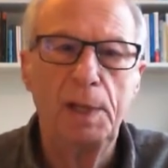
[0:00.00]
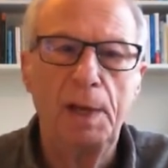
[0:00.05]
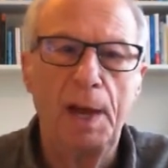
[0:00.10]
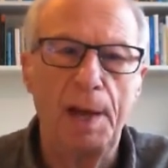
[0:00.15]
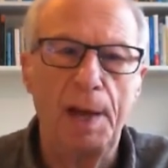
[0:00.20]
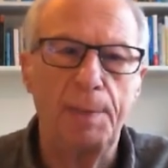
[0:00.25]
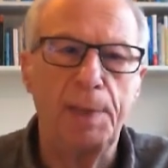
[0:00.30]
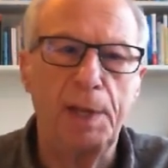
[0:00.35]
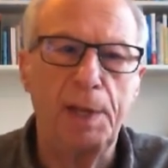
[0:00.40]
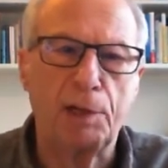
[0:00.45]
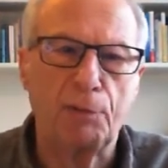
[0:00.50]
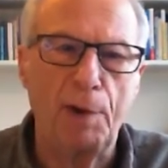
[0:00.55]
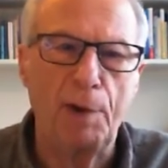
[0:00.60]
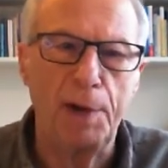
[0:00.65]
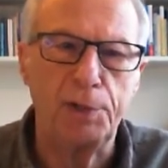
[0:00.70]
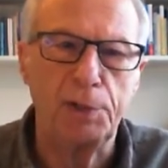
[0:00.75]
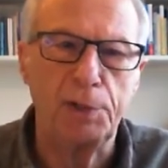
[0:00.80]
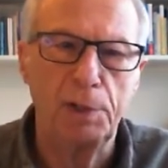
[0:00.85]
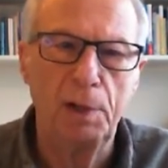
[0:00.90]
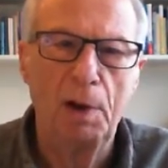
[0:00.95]
and the
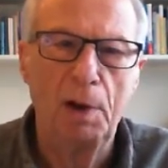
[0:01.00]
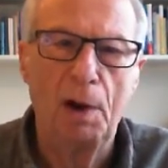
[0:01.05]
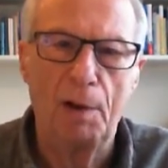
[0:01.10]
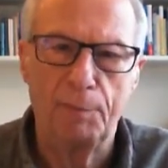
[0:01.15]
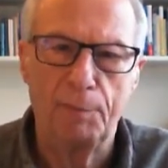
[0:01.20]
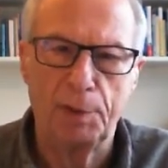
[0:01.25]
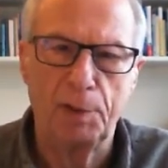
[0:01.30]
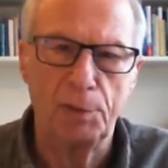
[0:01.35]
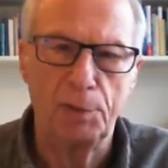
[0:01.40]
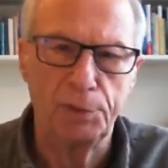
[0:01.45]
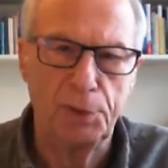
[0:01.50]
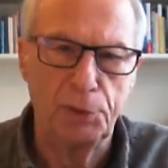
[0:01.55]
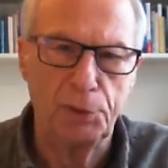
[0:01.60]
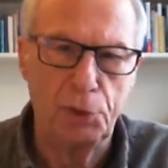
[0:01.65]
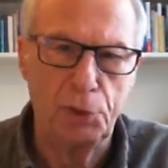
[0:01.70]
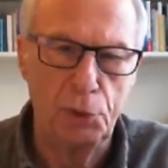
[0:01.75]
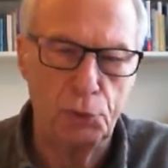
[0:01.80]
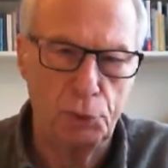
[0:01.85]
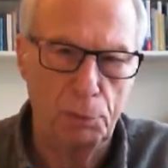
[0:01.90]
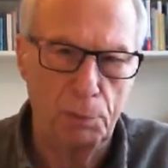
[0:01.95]
creation of a
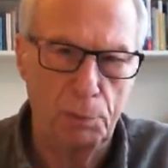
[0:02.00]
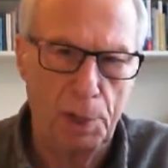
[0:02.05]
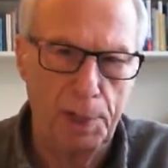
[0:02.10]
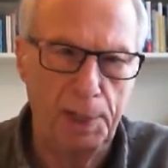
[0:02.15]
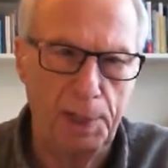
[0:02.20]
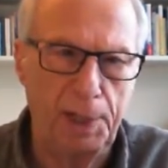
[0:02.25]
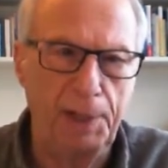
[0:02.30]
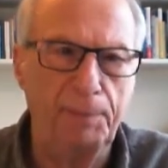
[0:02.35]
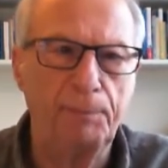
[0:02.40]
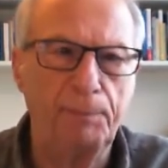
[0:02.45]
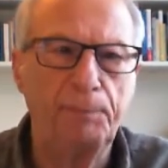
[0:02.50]
constitutional monarchy.